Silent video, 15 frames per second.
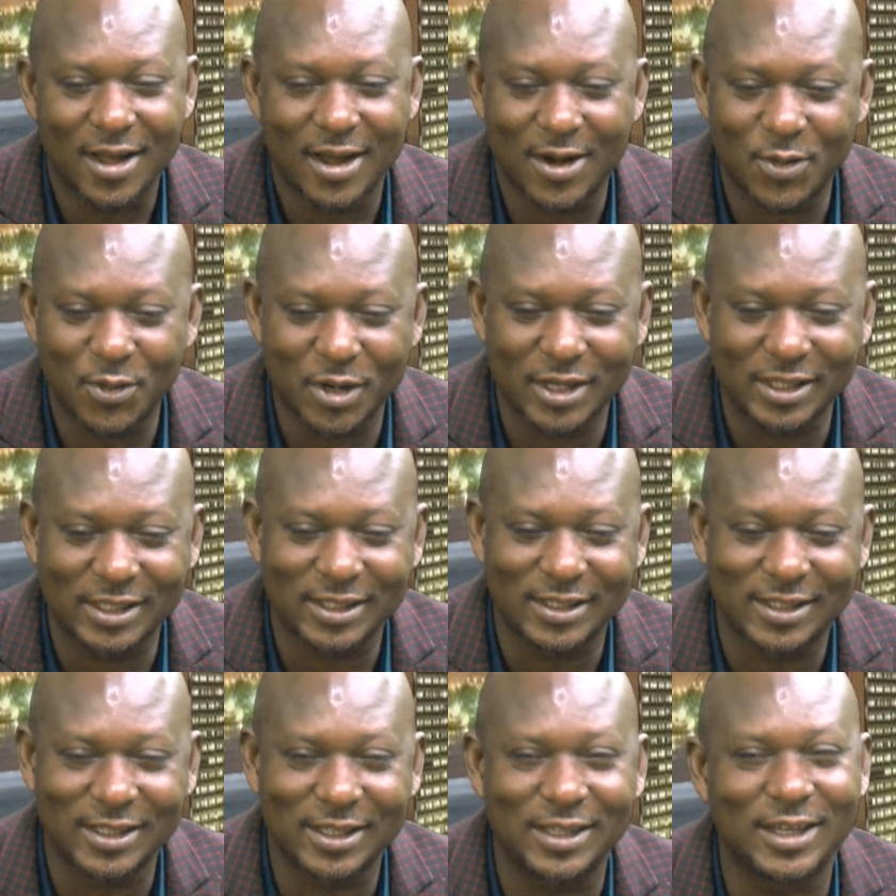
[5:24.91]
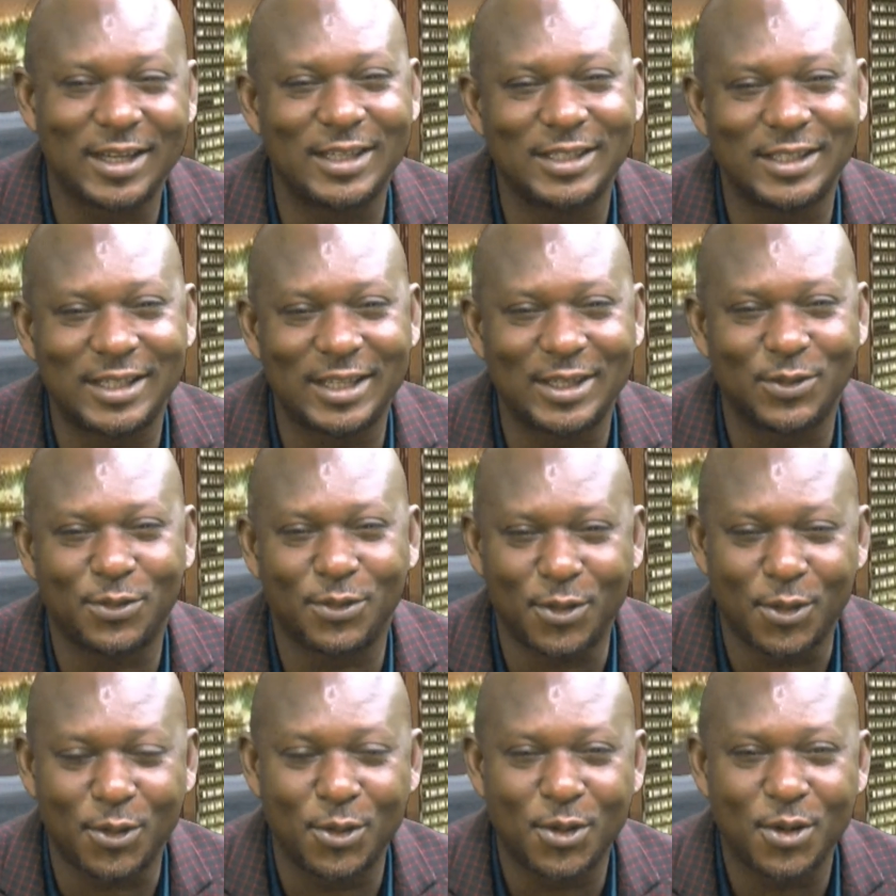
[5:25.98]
I wrote SSCE in 1994.